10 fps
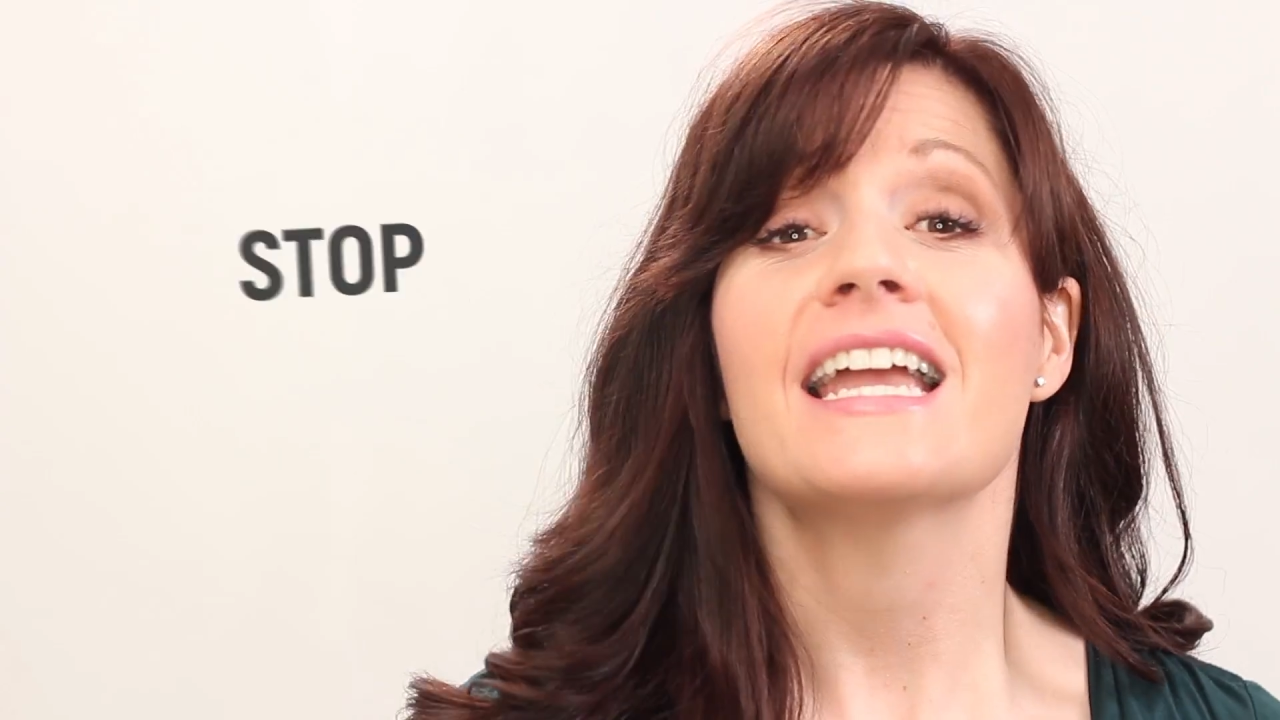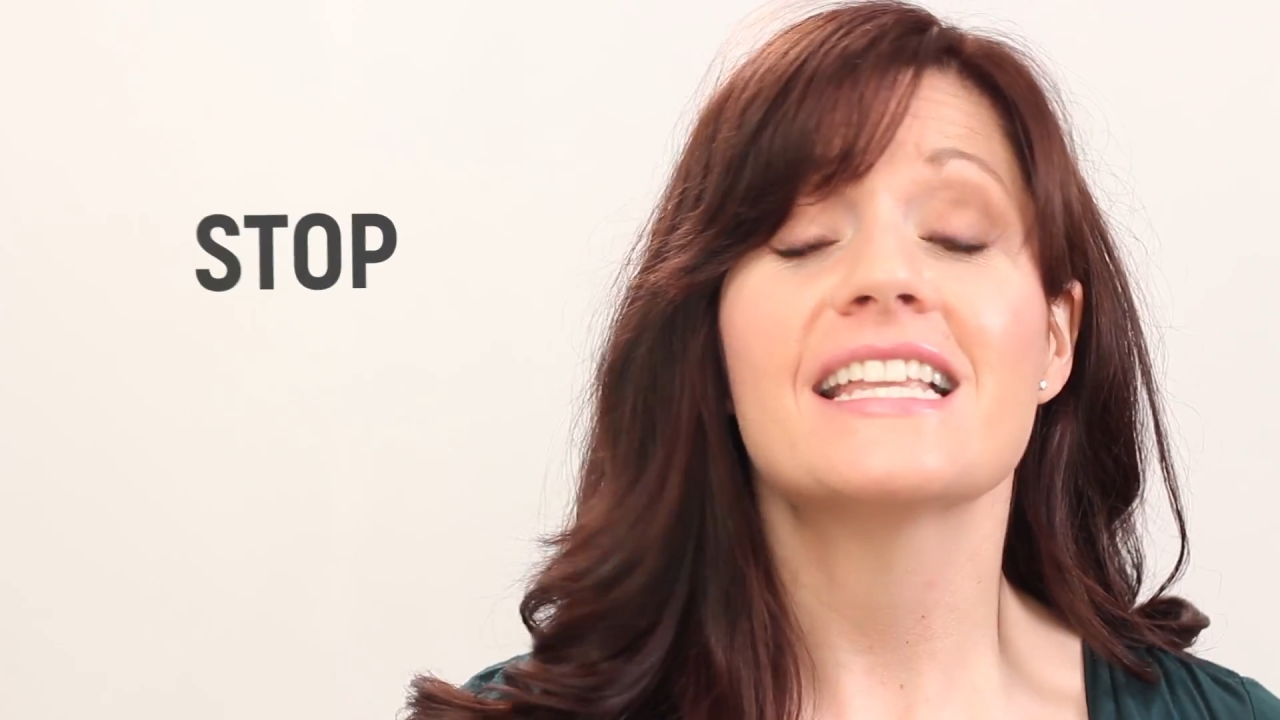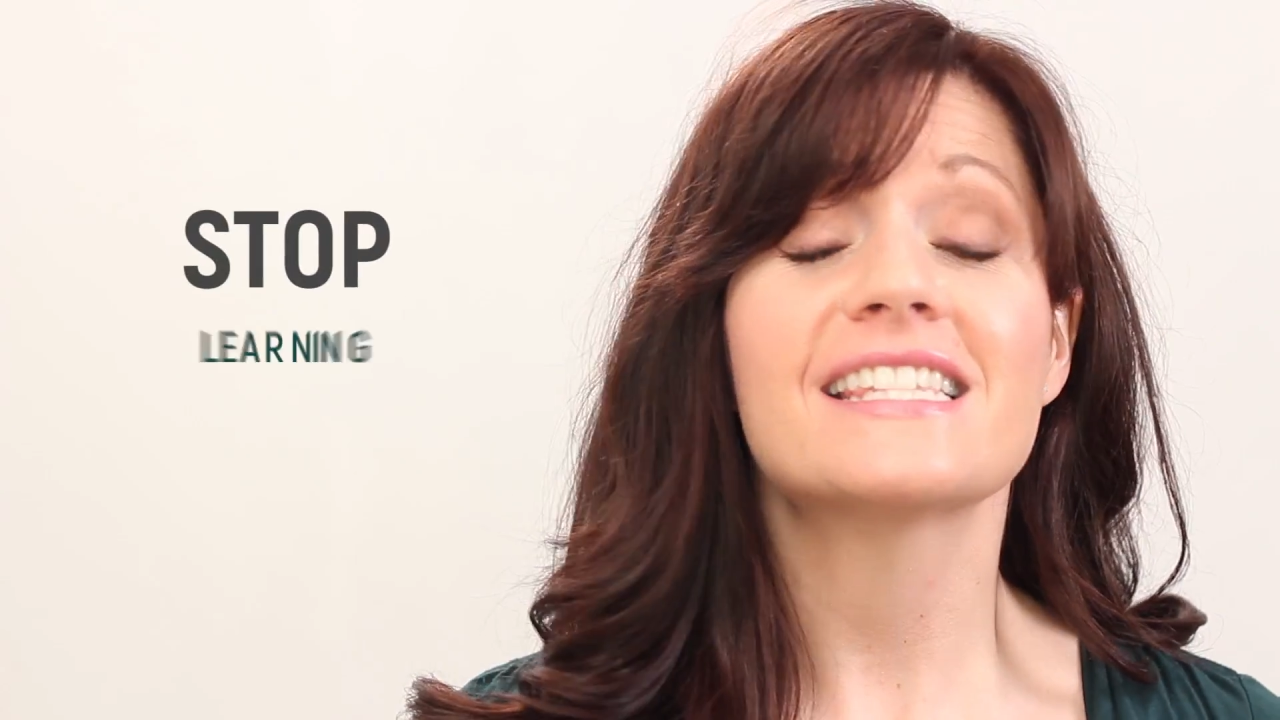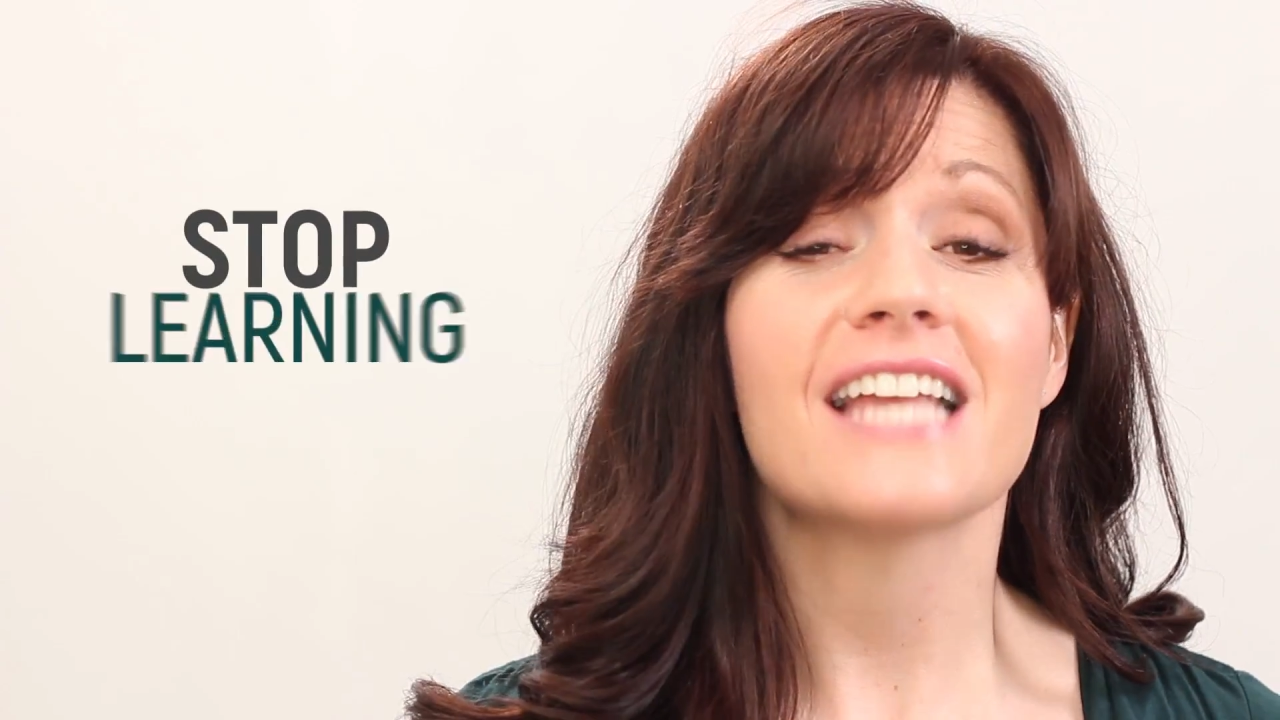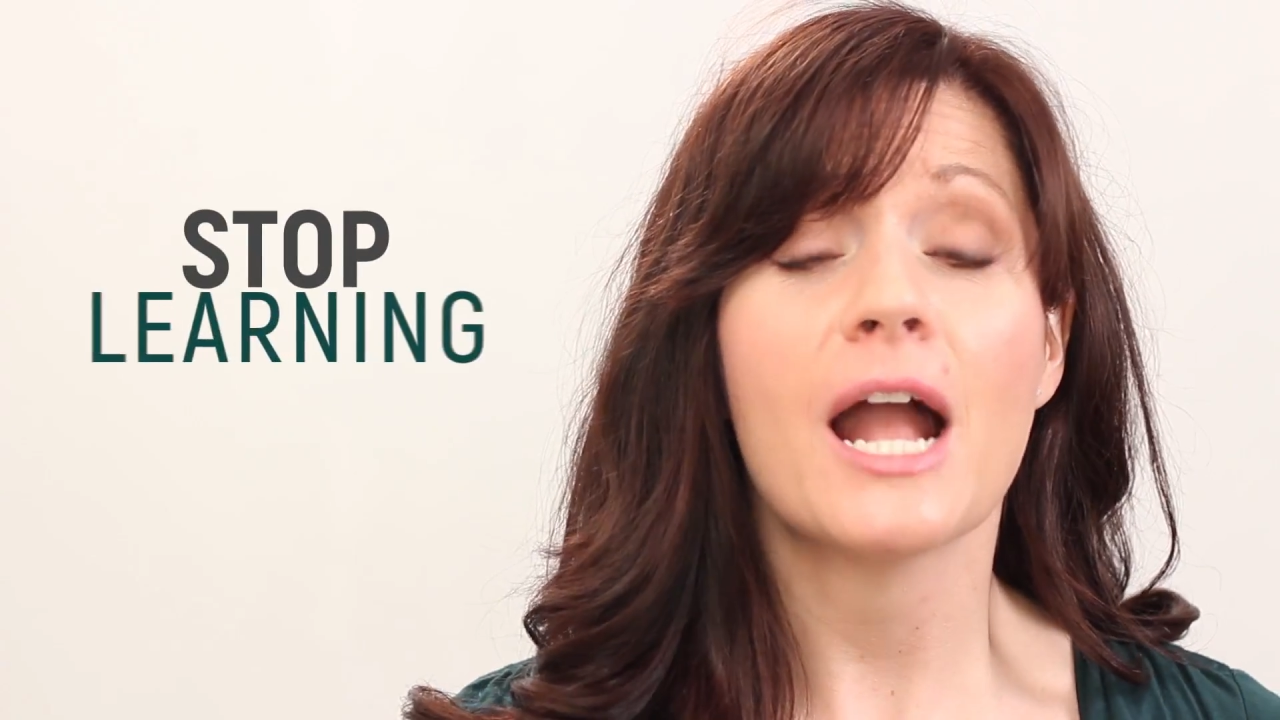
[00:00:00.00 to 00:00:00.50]

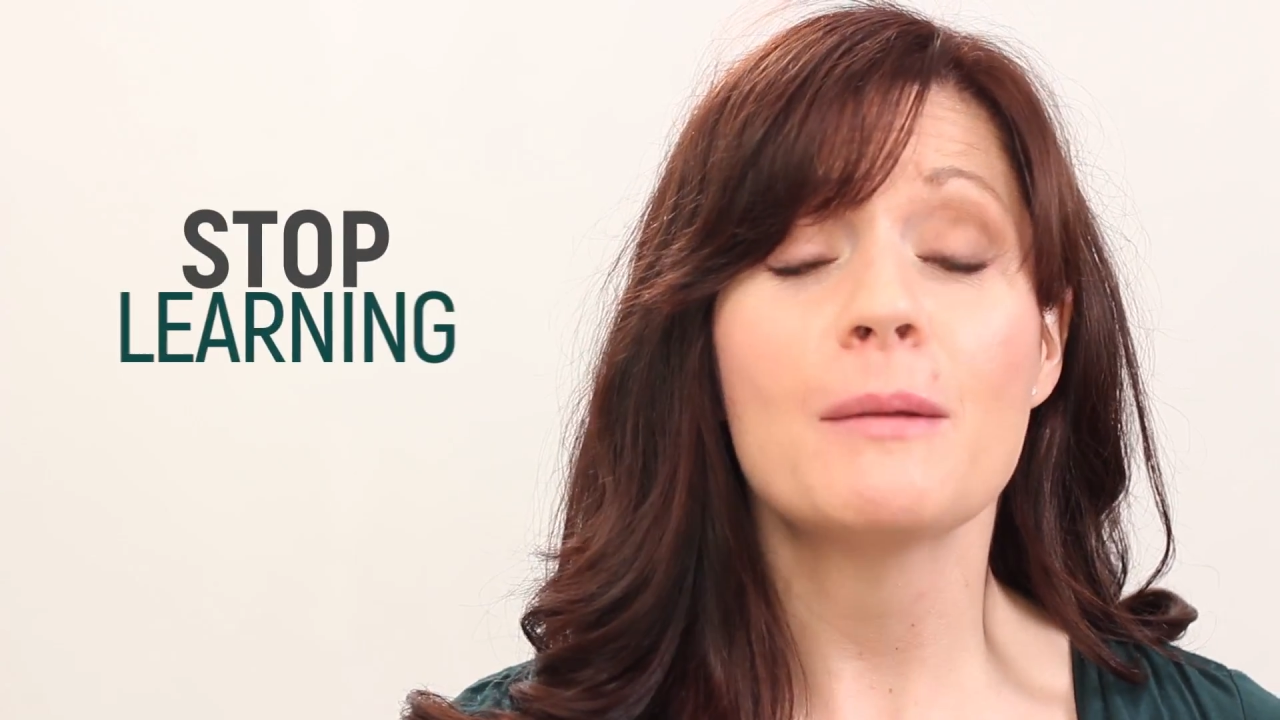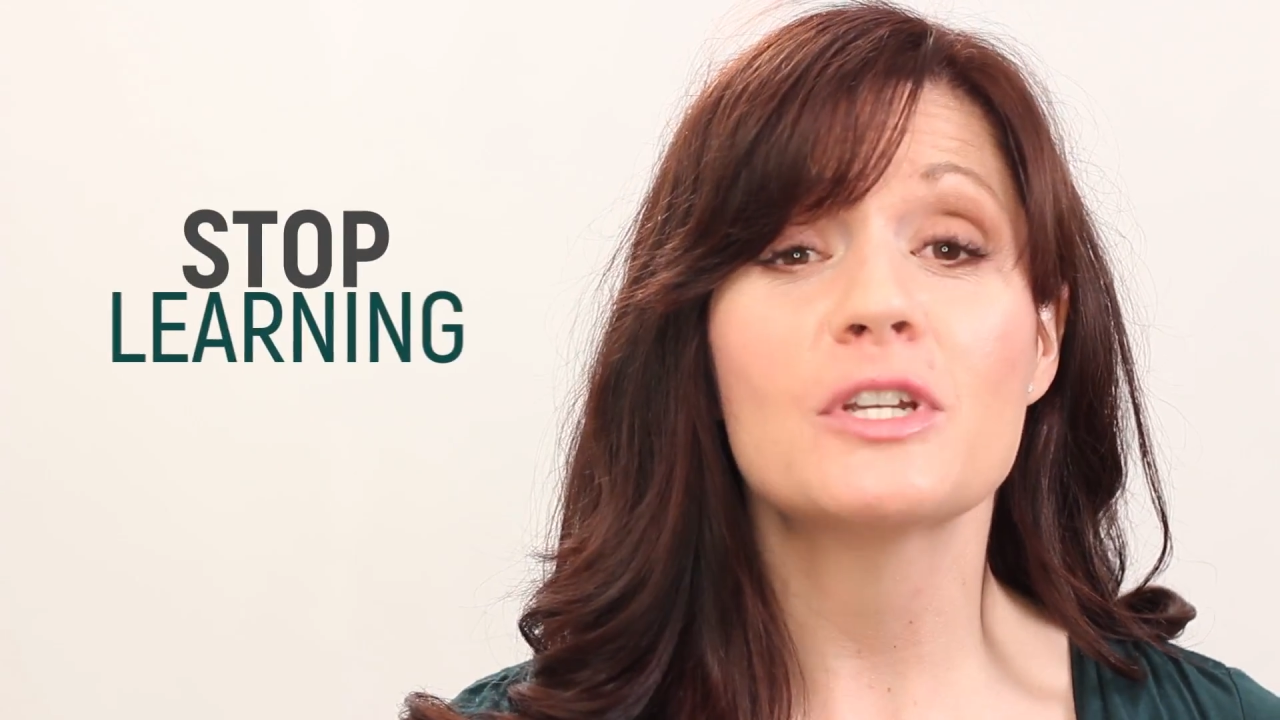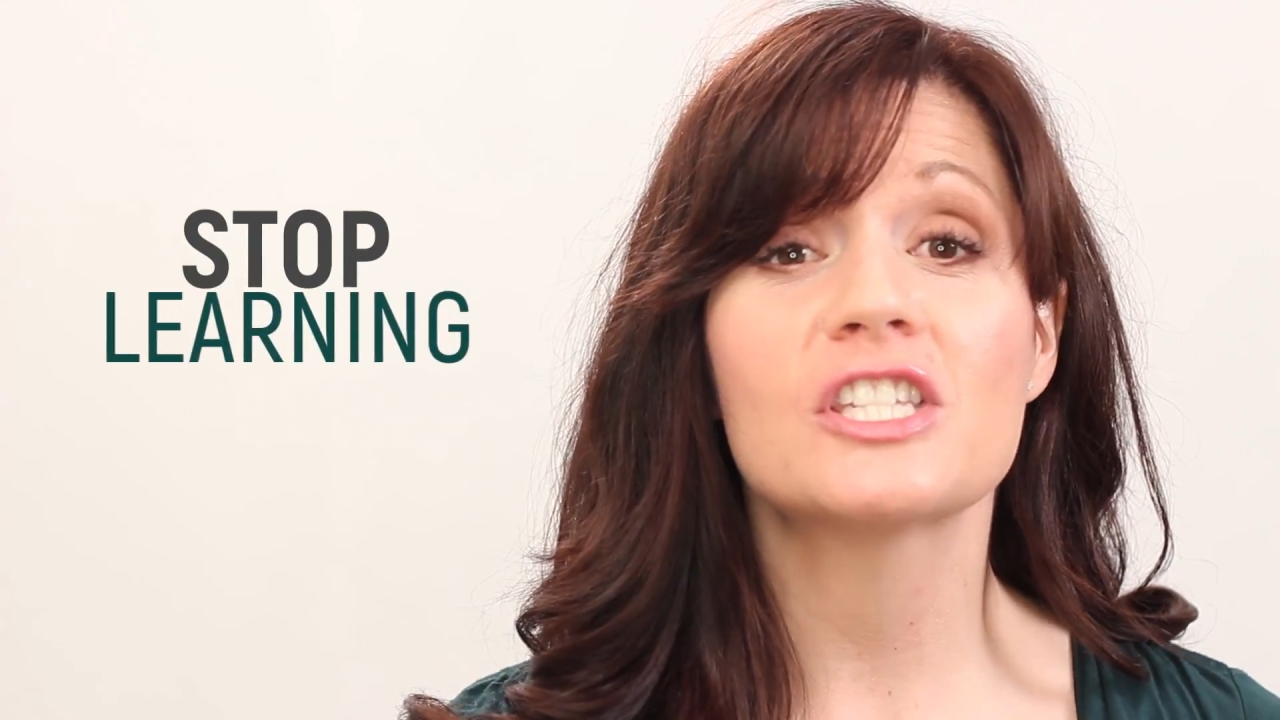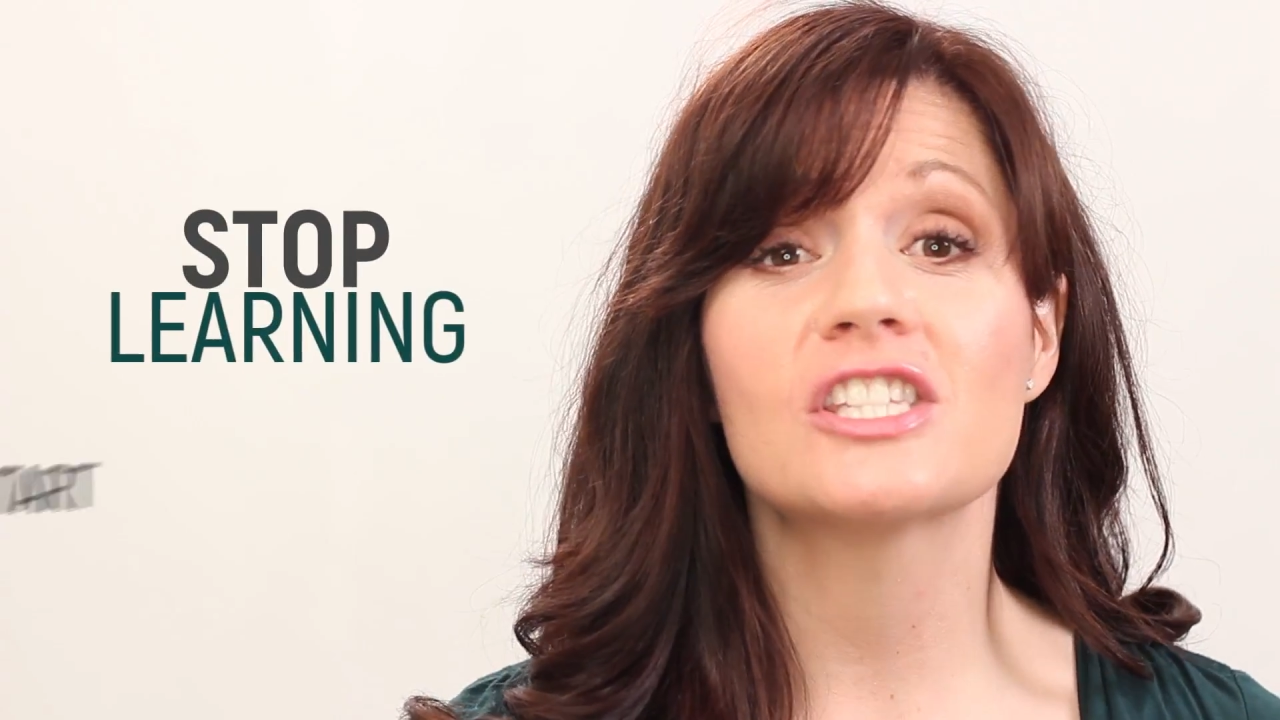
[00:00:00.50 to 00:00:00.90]
It's time to